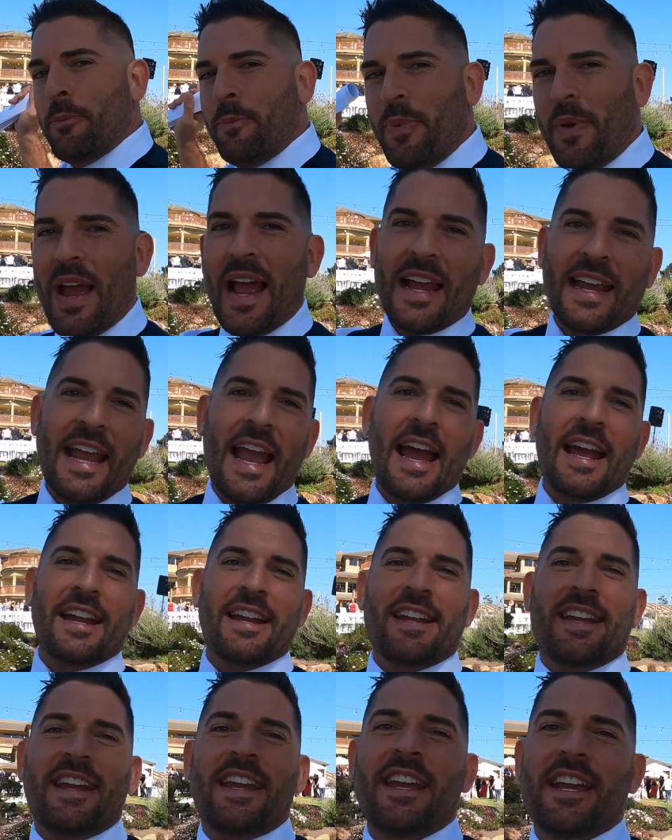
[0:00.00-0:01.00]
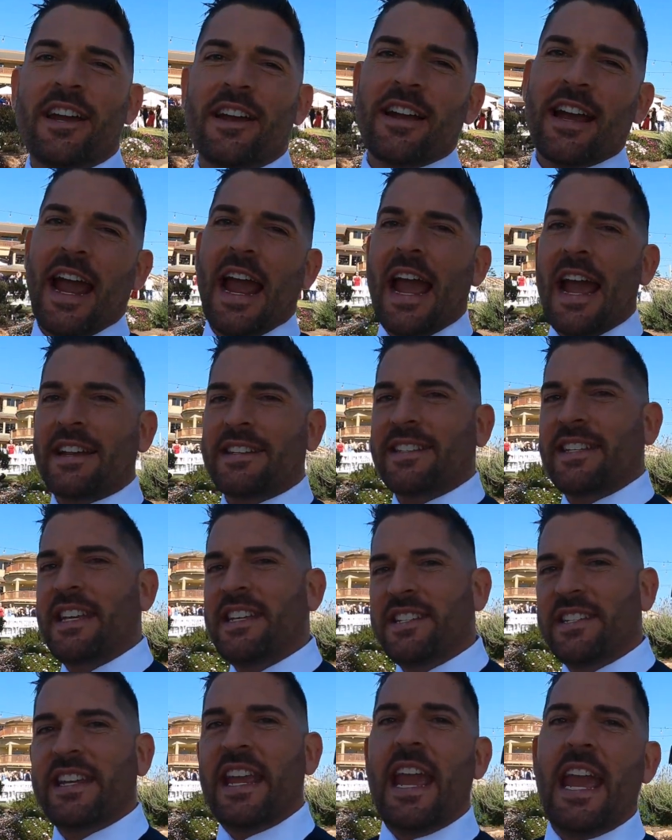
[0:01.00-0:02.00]
back at it here at
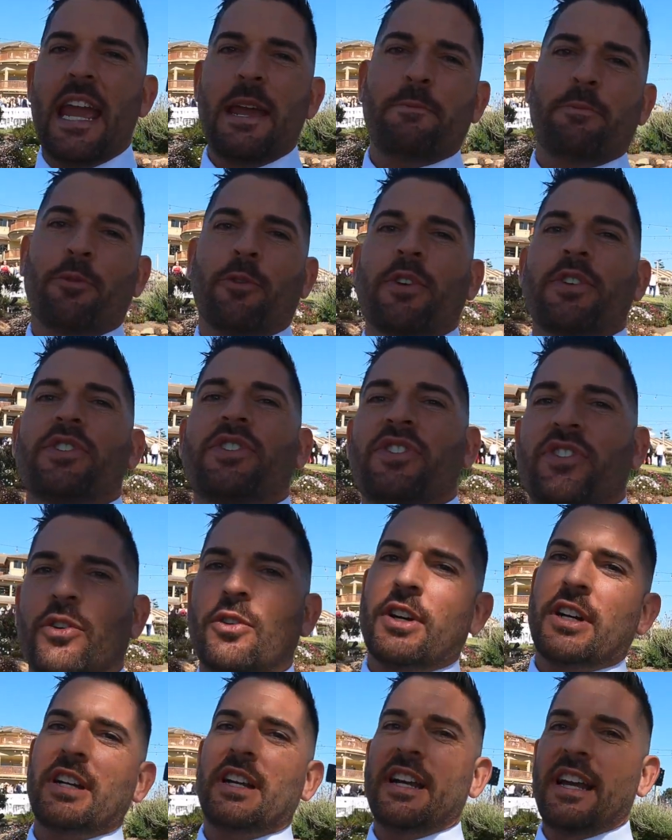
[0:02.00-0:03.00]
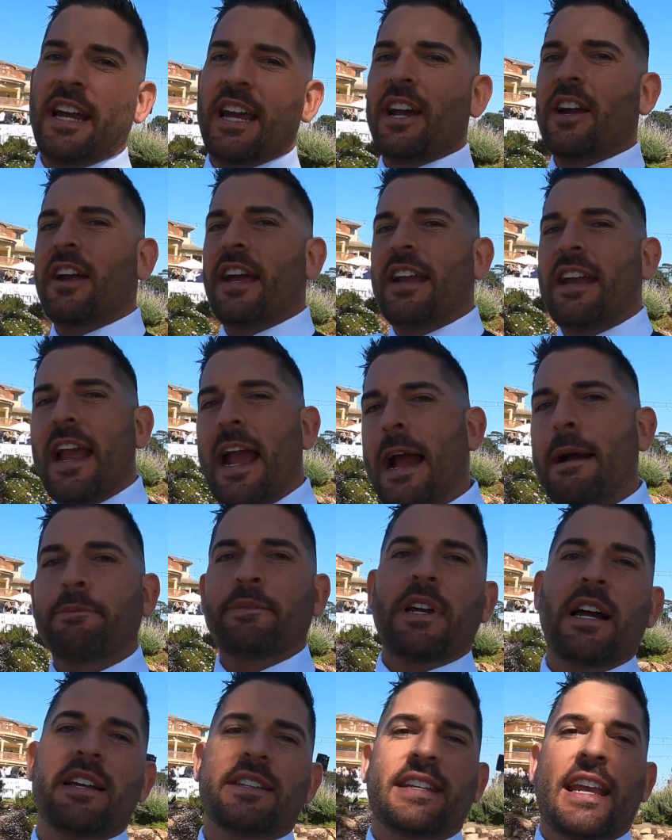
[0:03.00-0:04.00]
Seascape Resort here in
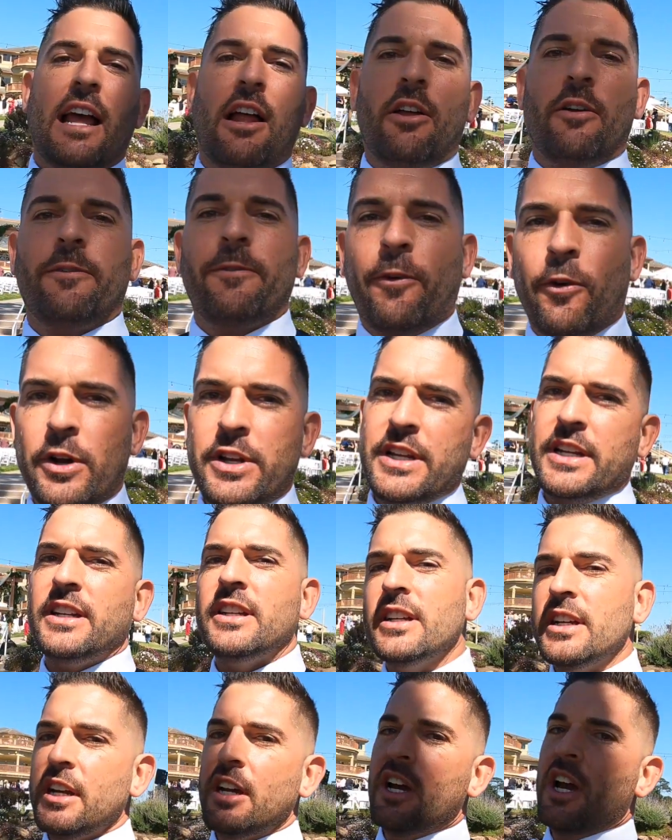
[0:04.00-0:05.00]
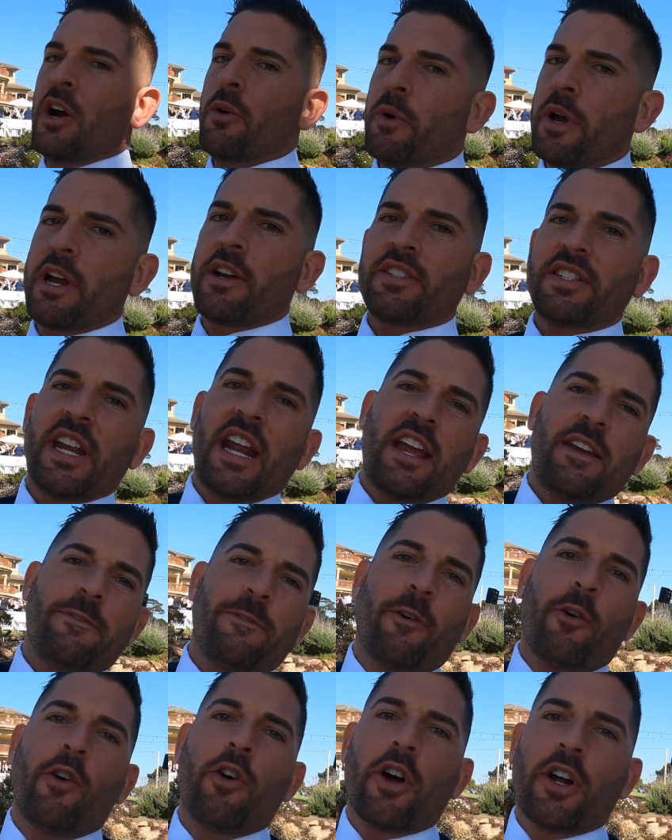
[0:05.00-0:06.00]
Aptos, California. We're here today
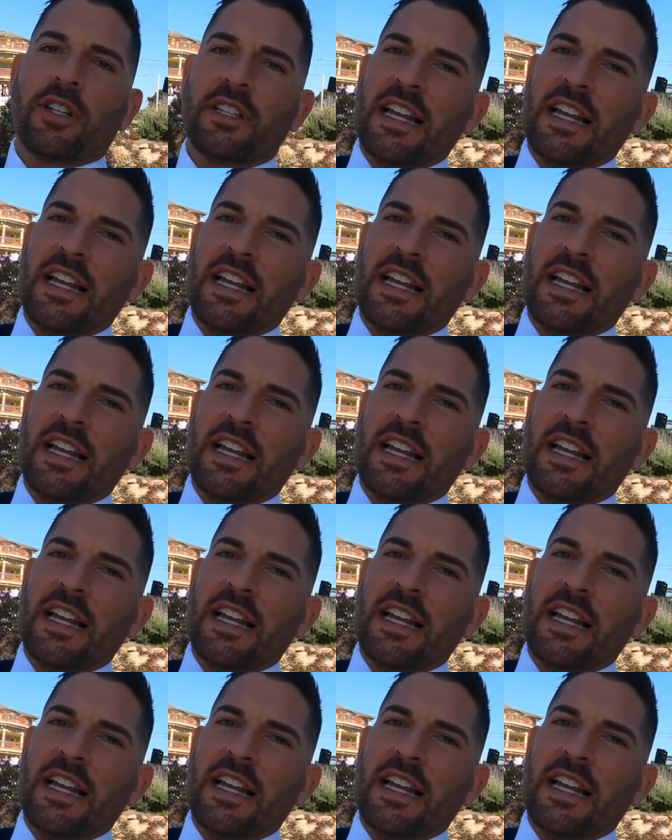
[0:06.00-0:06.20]
for